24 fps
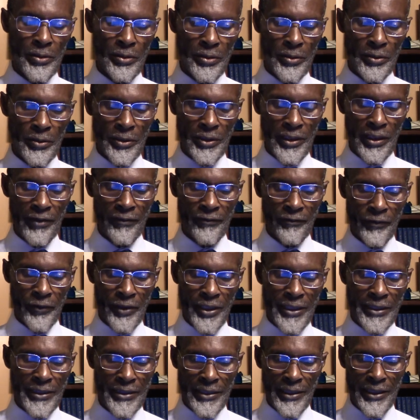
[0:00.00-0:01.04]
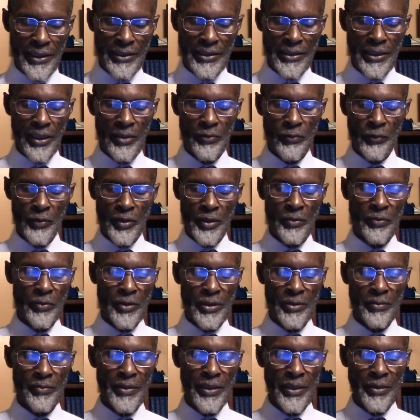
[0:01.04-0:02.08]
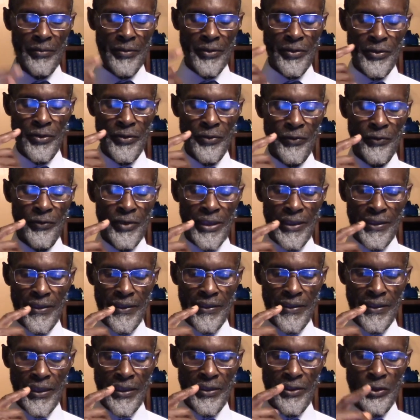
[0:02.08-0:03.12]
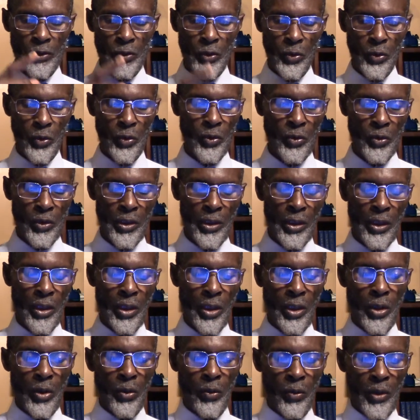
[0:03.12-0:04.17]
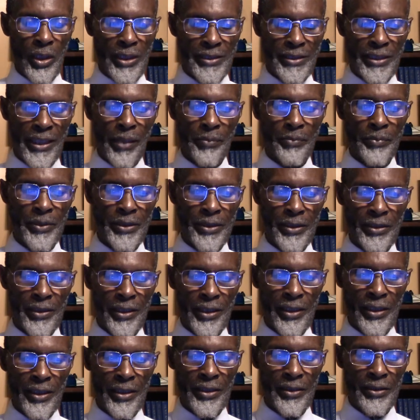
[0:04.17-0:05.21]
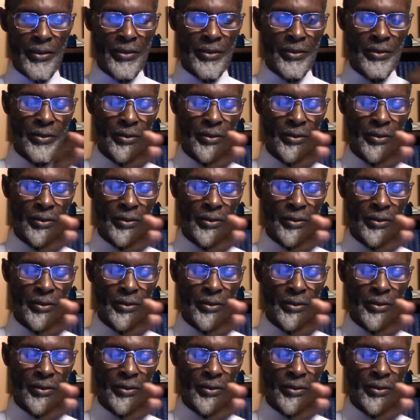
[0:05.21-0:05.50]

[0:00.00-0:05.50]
would have written it and we will be able to read it and know what happened there,